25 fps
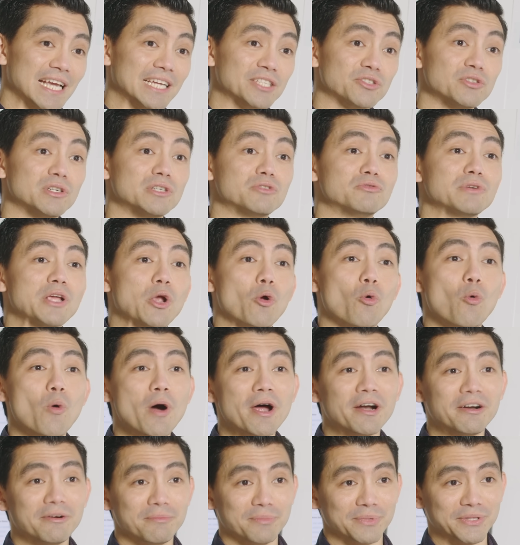extra
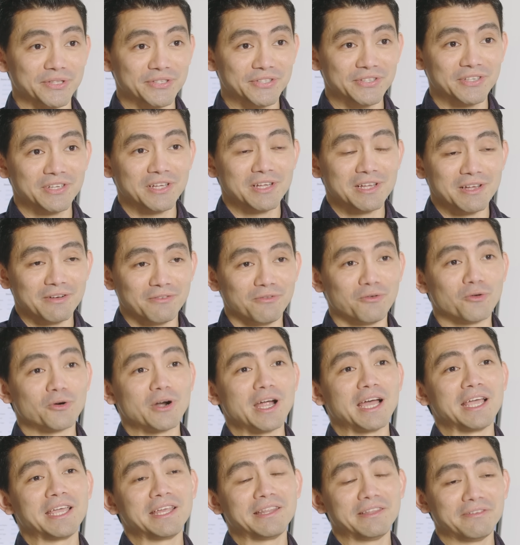requirements
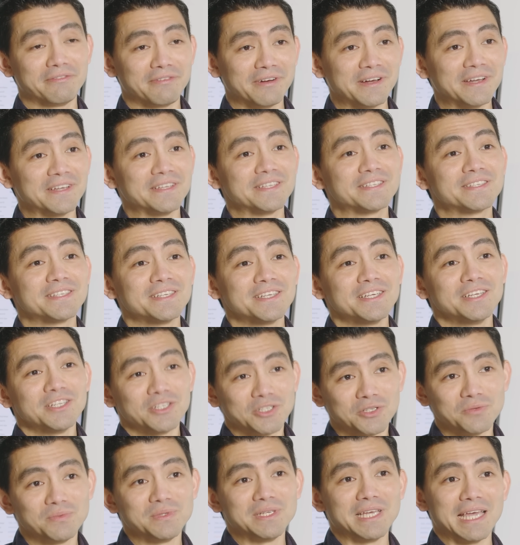for I E device
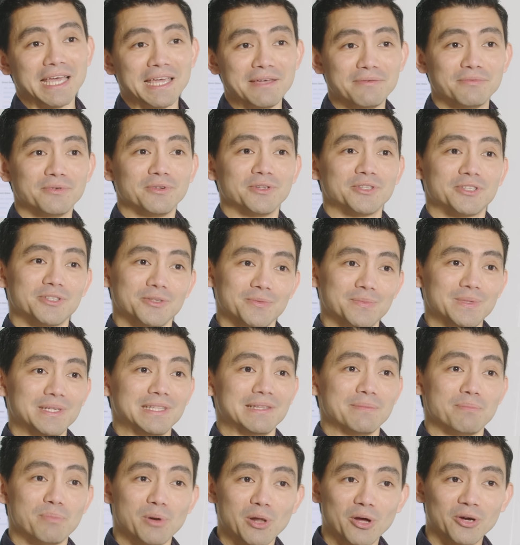to be able to be
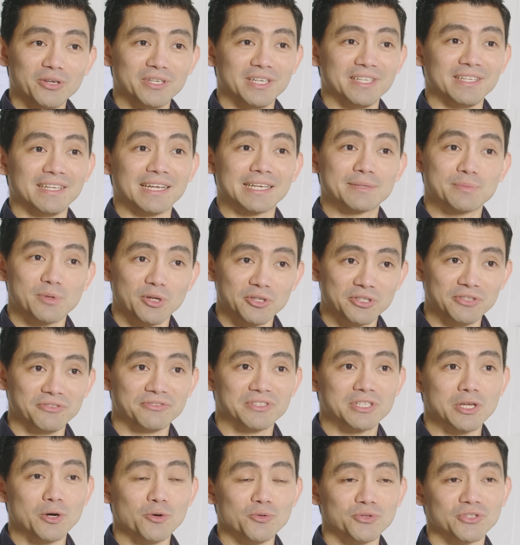deployed in
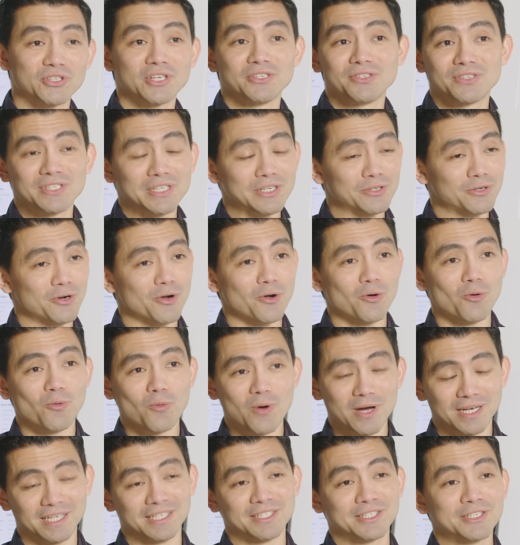explosive zones zero,
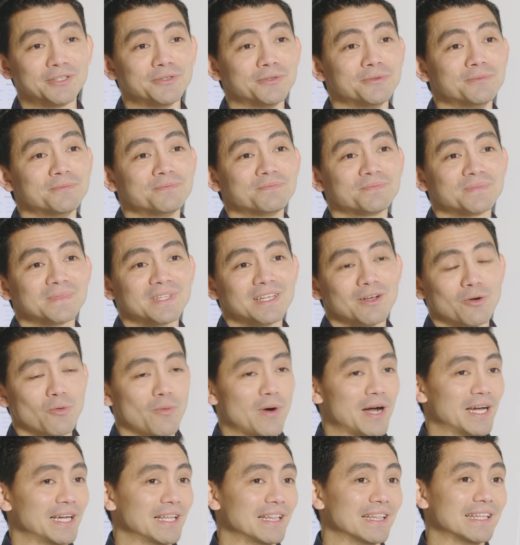one, and two,
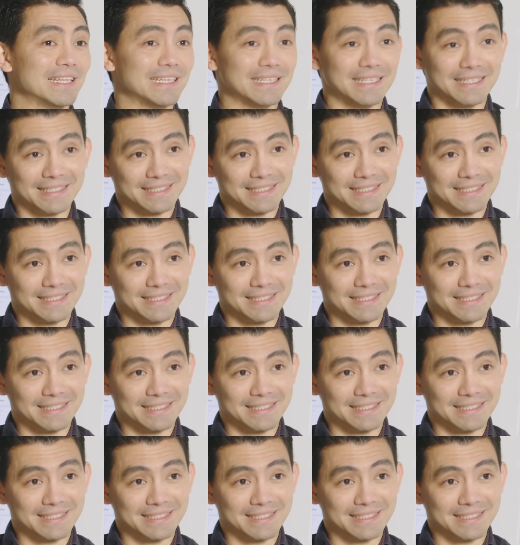while